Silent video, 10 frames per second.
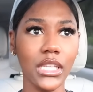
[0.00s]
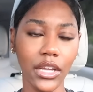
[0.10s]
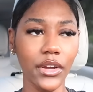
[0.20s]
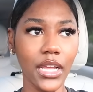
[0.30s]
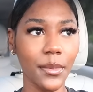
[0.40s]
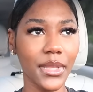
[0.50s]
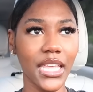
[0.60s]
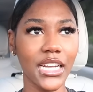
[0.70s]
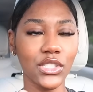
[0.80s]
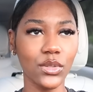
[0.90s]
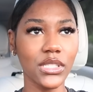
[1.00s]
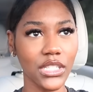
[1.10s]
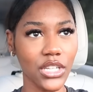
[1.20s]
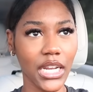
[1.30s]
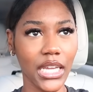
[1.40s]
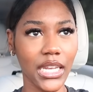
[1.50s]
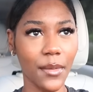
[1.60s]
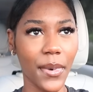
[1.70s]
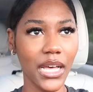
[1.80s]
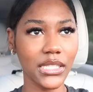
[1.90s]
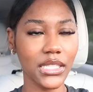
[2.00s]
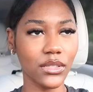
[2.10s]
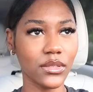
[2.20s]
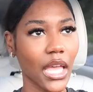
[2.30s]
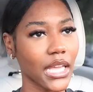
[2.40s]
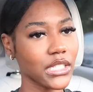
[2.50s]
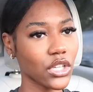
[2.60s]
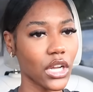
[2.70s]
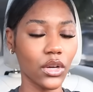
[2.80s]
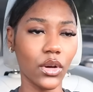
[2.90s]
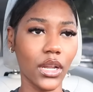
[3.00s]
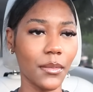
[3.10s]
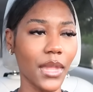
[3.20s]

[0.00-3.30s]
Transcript: clearing up and then as soon as I started eating that pasta, it was like it started going. I'm